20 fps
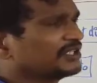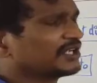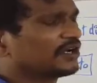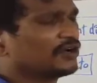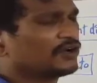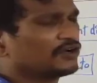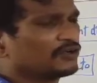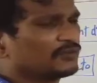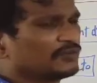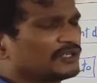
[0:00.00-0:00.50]

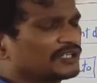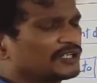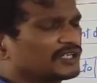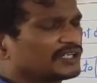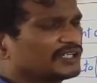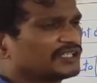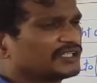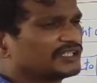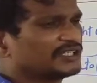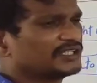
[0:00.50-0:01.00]
Then
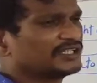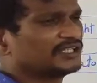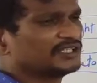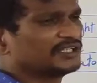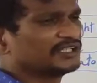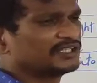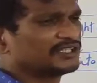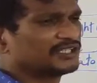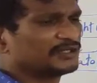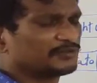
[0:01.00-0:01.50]

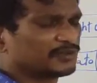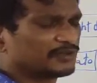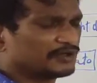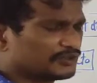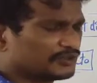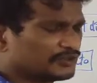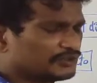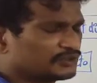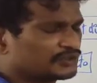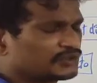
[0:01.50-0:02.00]
automatically they
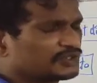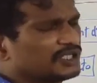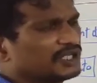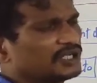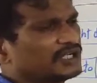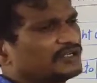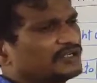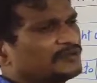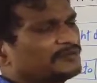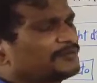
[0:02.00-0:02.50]
produce
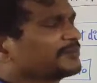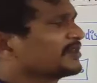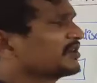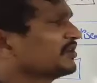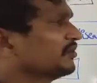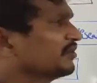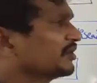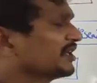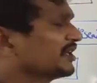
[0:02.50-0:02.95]
the